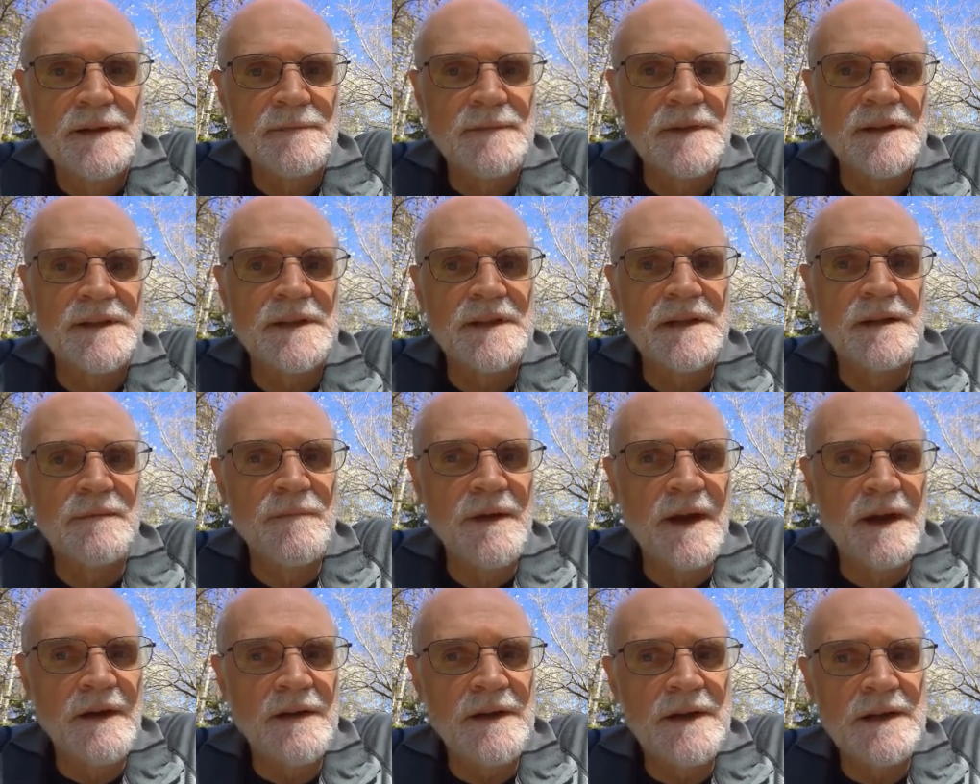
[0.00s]
But the
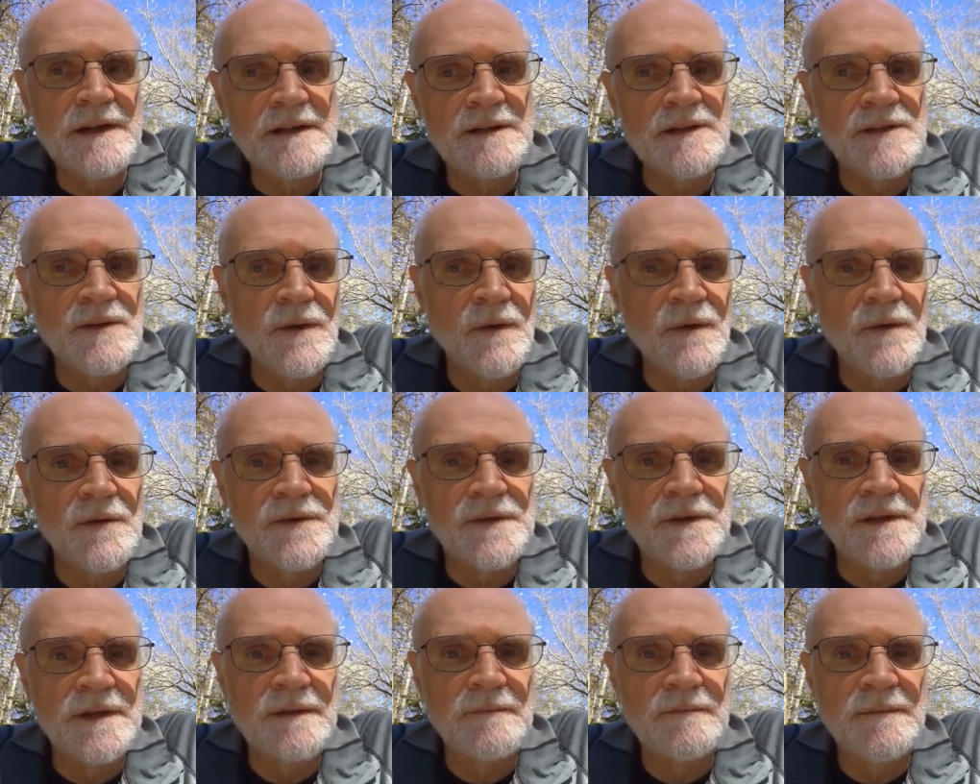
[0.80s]
American
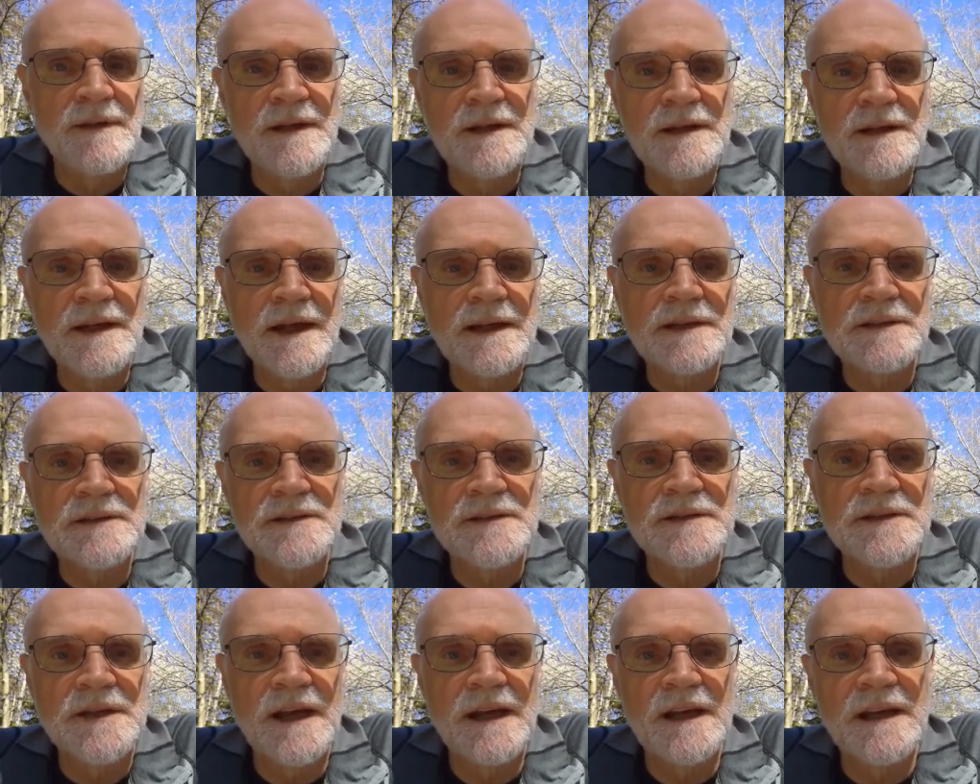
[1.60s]
told him not
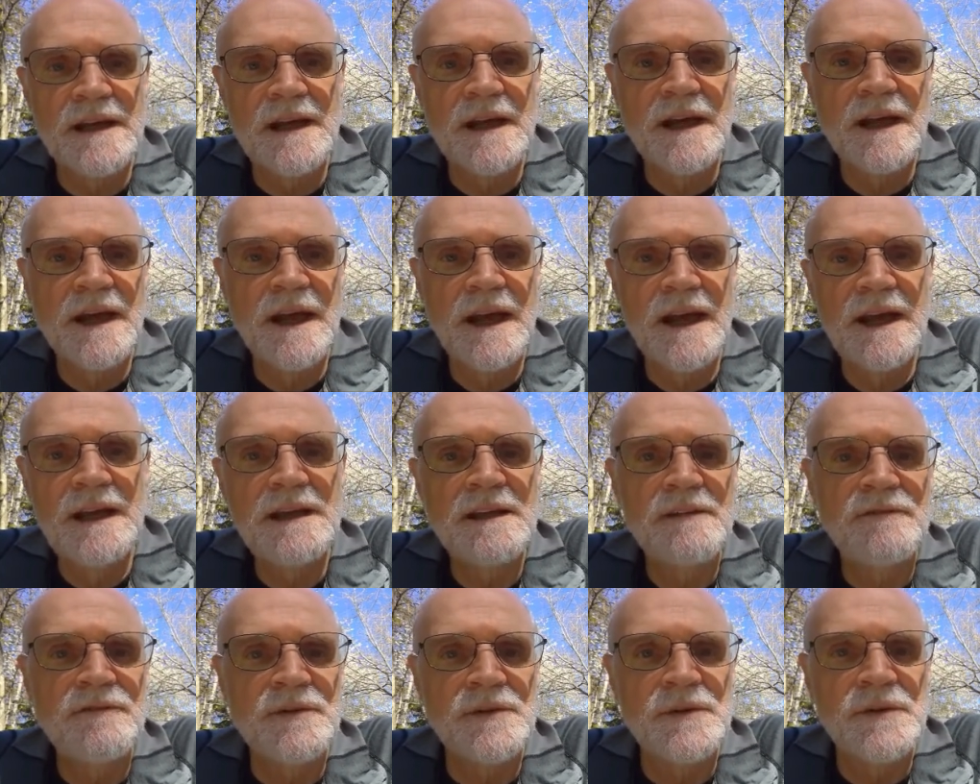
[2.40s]
to take
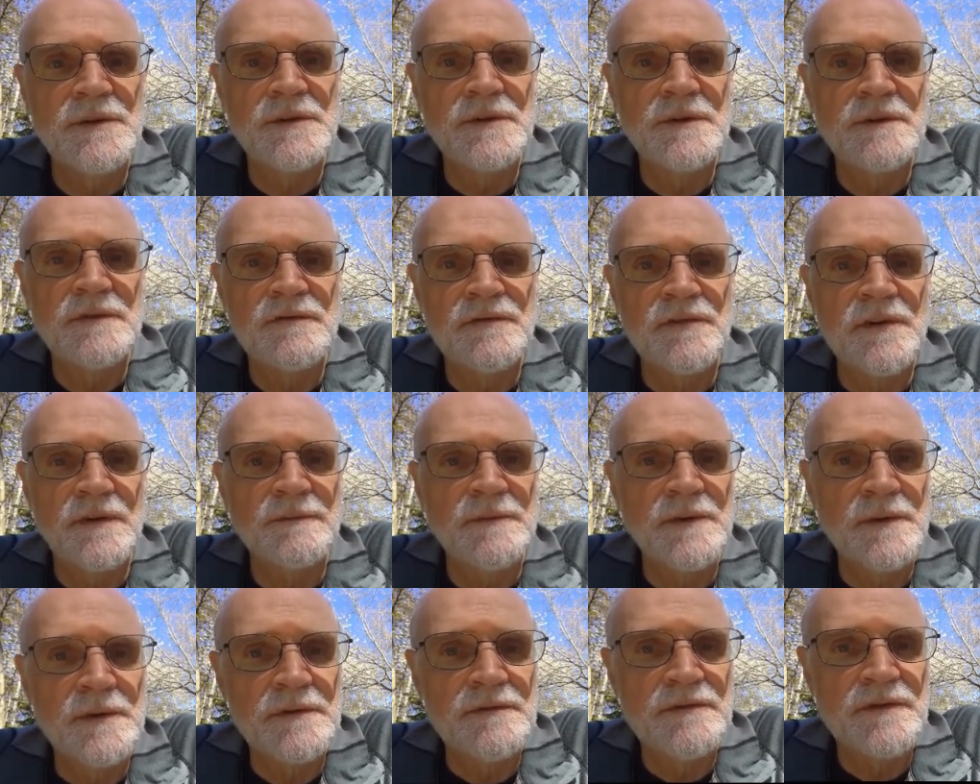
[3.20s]
any food
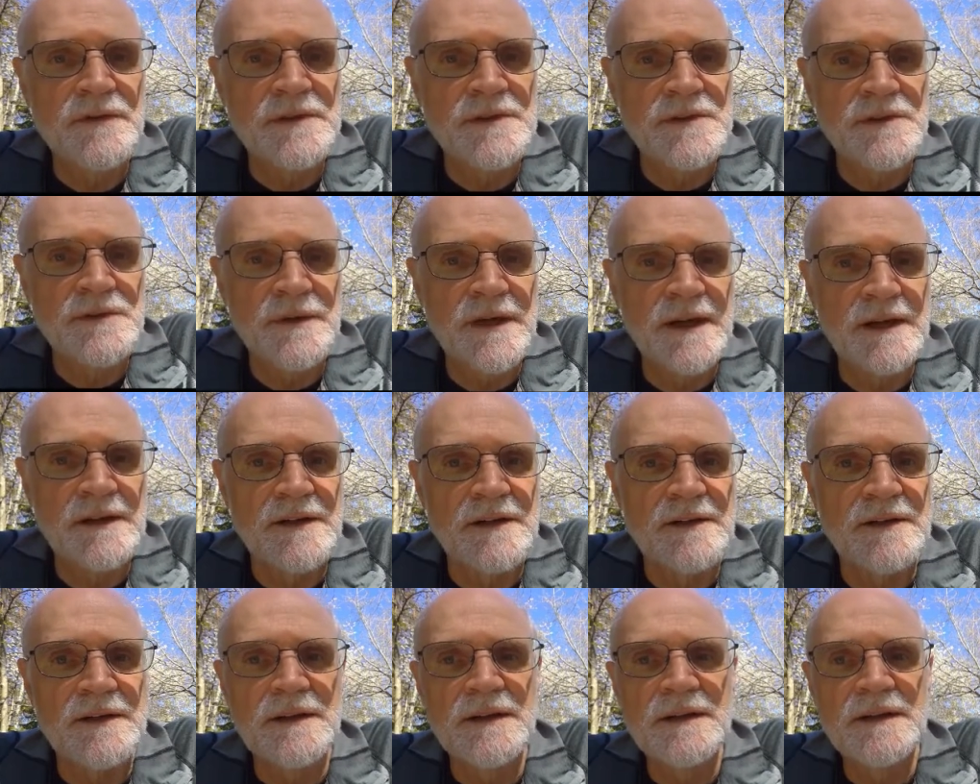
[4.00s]
from the
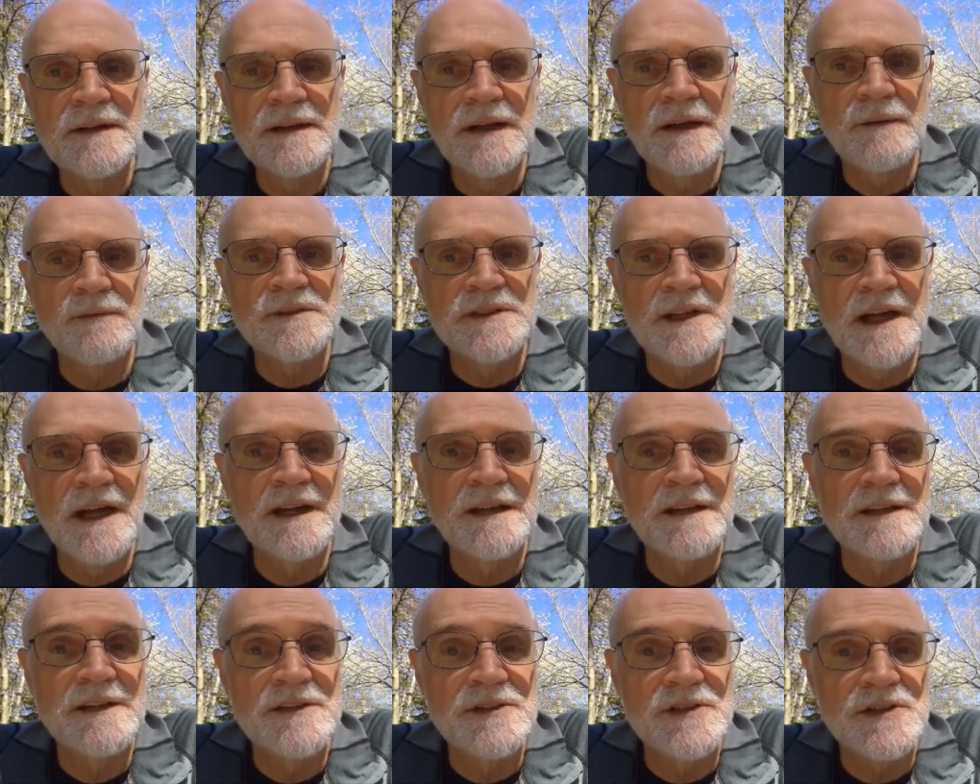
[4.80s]
refrigerator that was
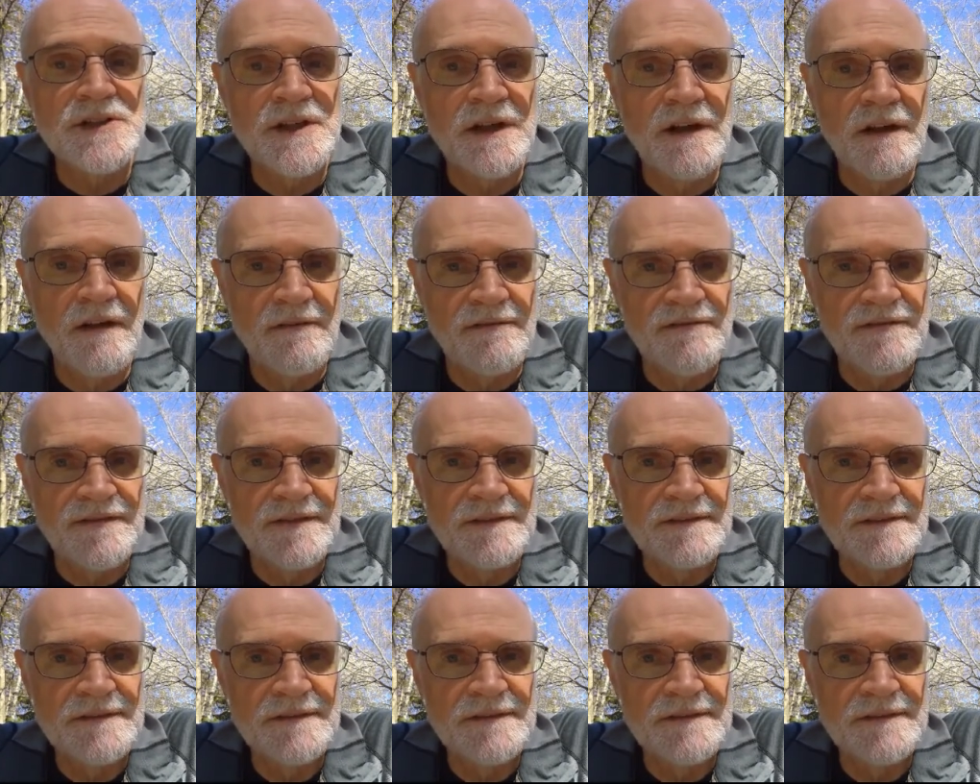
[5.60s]
on his shelf.